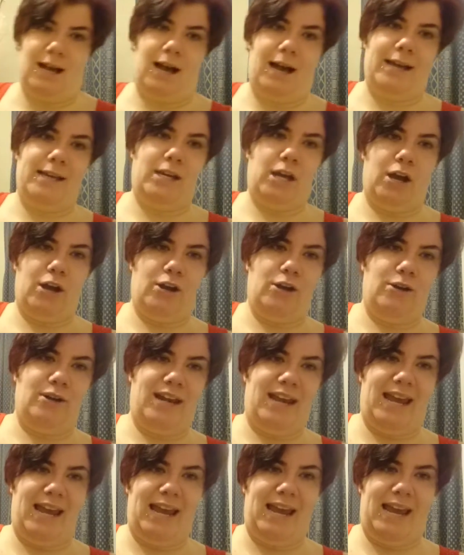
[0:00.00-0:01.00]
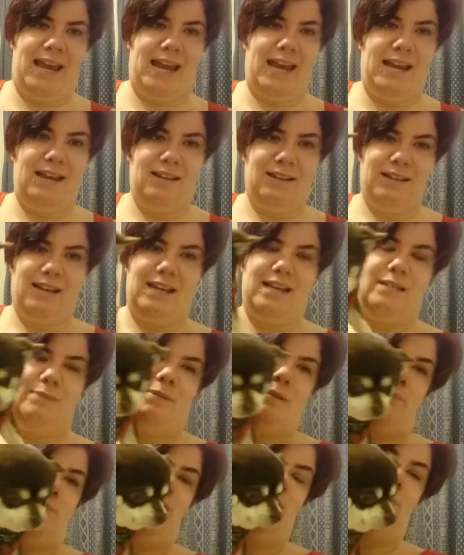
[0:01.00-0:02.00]
Hi Cody, here's
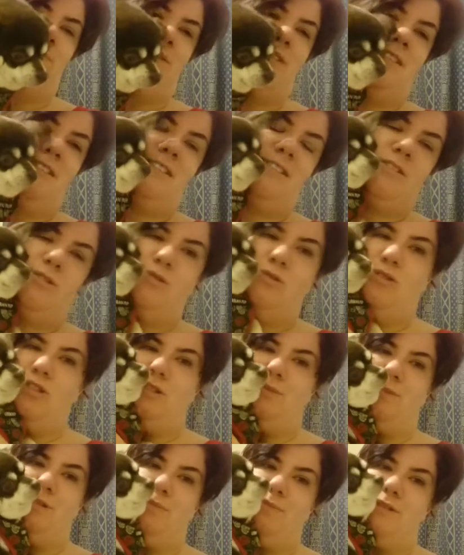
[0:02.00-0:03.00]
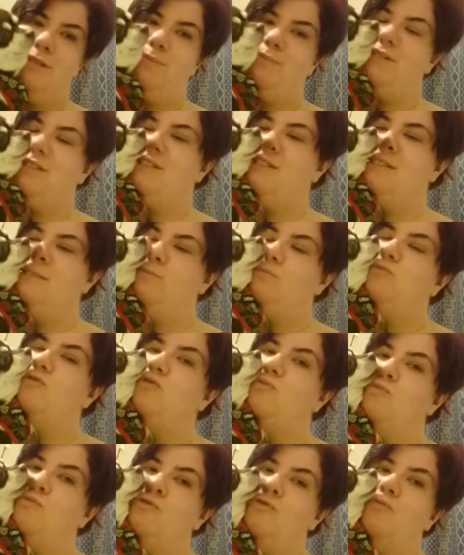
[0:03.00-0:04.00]
my bubba. Where's my bubba?
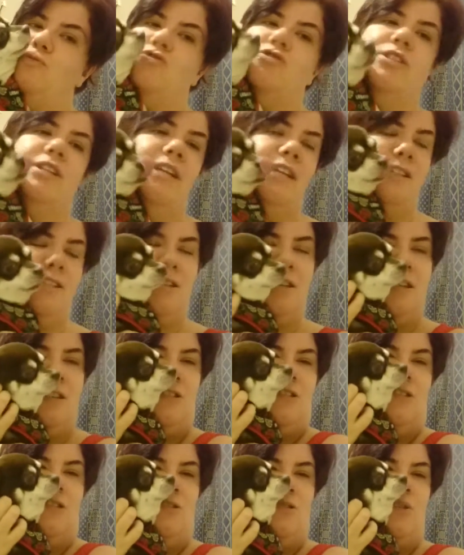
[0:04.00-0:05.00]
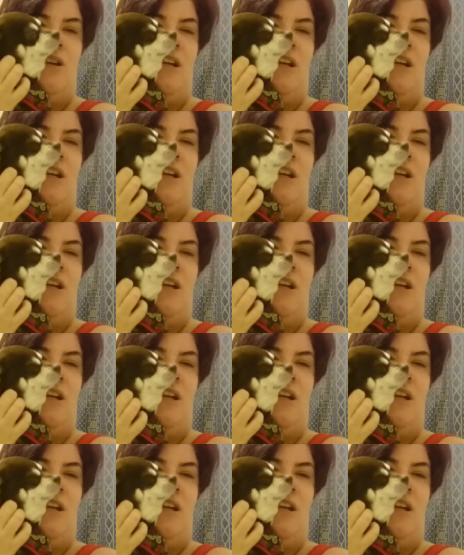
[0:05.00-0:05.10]
Yes, kisses.